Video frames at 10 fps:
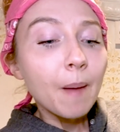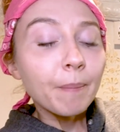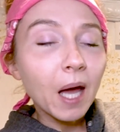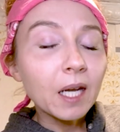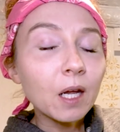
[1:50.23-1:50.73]

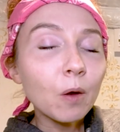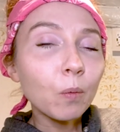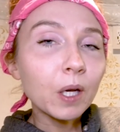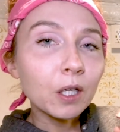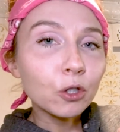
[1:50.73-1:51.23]
But
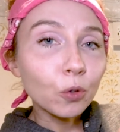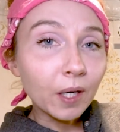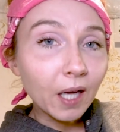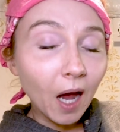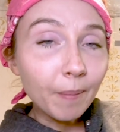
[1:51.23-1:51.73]
when
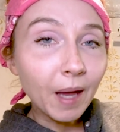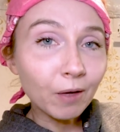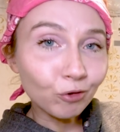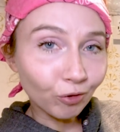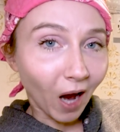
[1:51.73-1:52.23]
joint
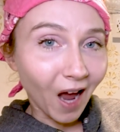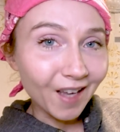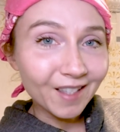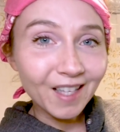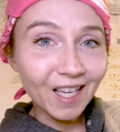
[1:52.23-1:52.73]
compound
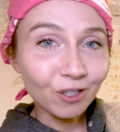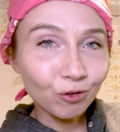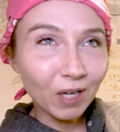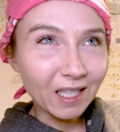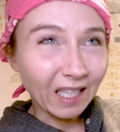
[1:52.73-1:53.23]
dries, it
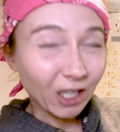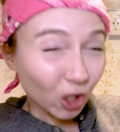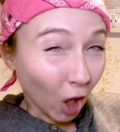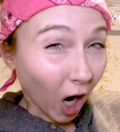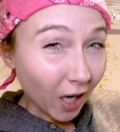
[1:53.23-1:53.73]
it's like
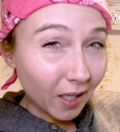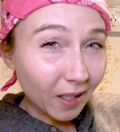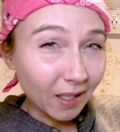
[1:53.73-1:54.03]
chalk.